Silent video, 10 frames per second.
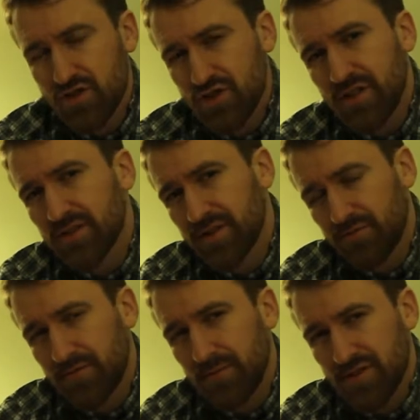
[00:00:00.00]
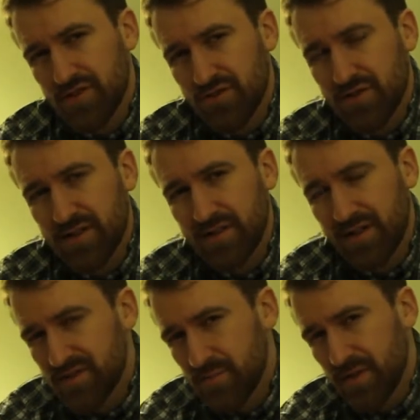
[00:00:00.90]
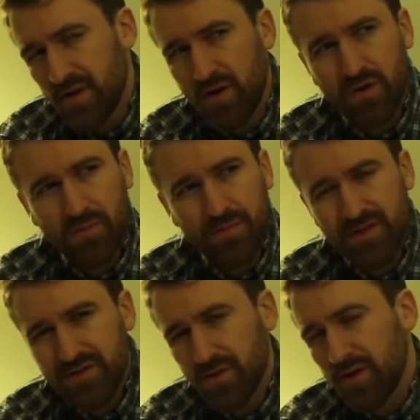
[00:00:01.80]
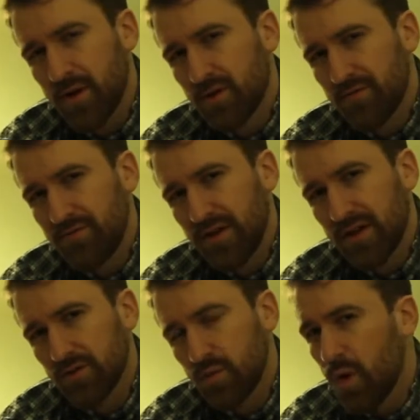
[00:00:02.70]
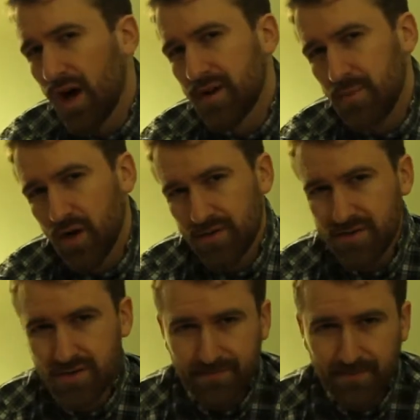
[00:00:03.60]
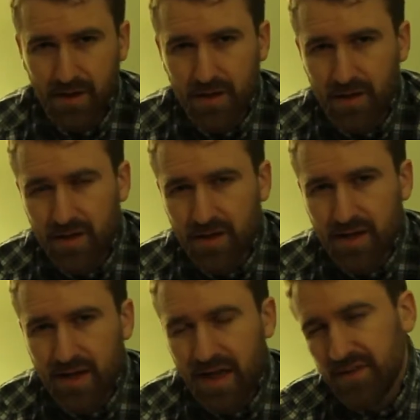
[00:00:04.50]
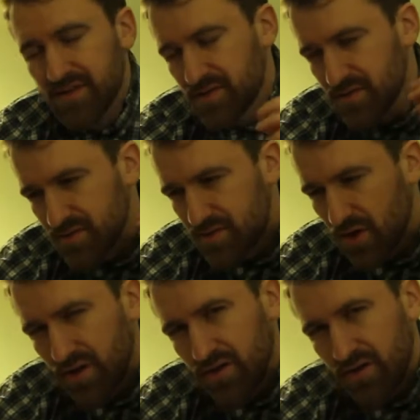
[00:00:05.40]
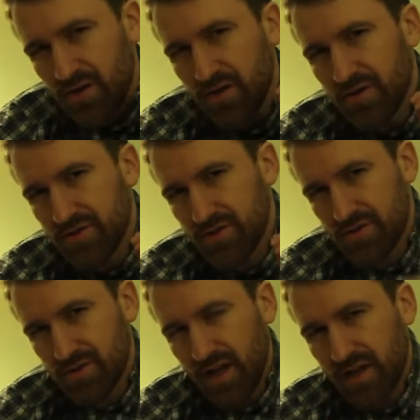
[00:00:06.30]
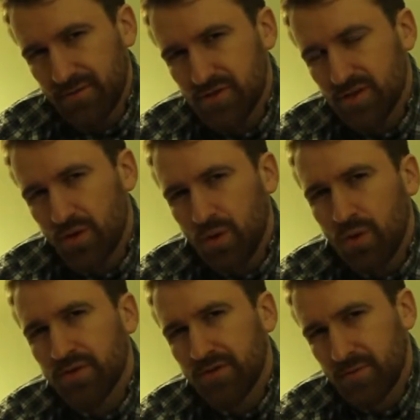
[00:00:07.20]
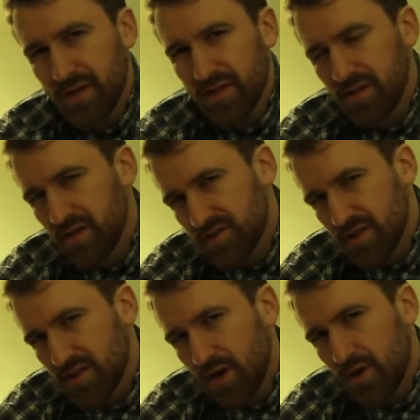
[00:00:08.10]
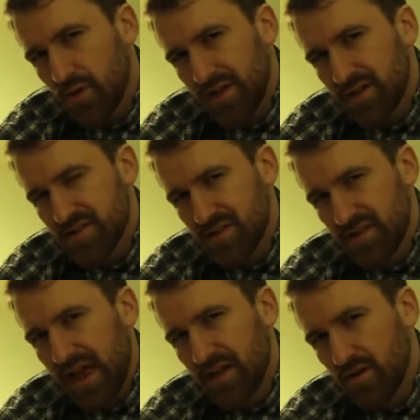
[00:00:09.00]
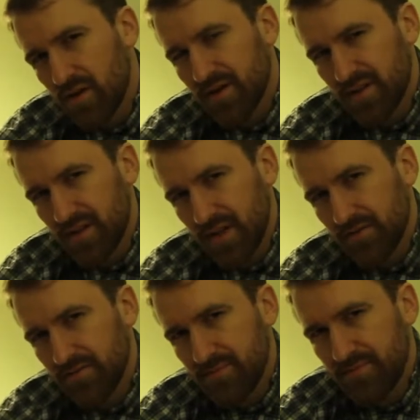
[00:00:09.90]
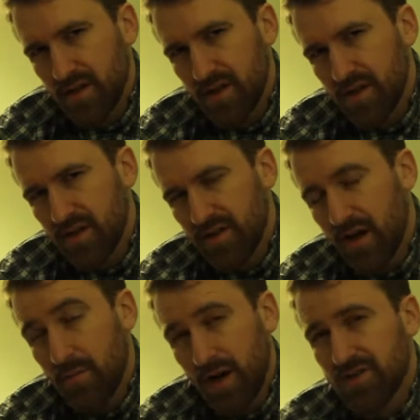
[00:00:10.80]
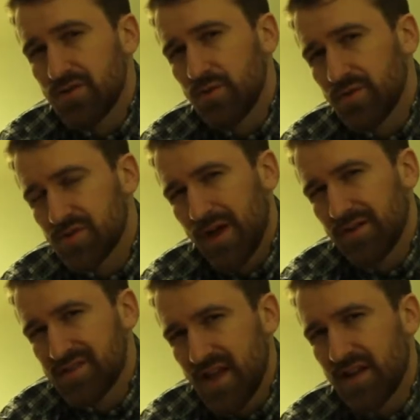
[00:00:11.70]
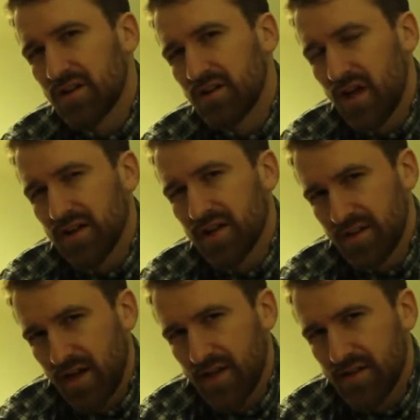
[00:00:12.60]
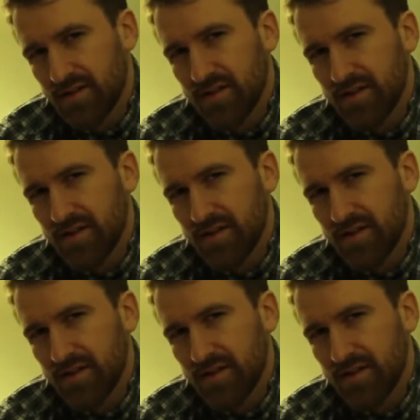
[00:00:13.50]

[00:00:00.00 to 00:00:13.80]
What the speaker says: shield it from the street, and it's been the home to a number of failed wine bars. And this dark urge kind of took a hold of me to go into that enclave. Now mind you, it was about 10 o'clock at night.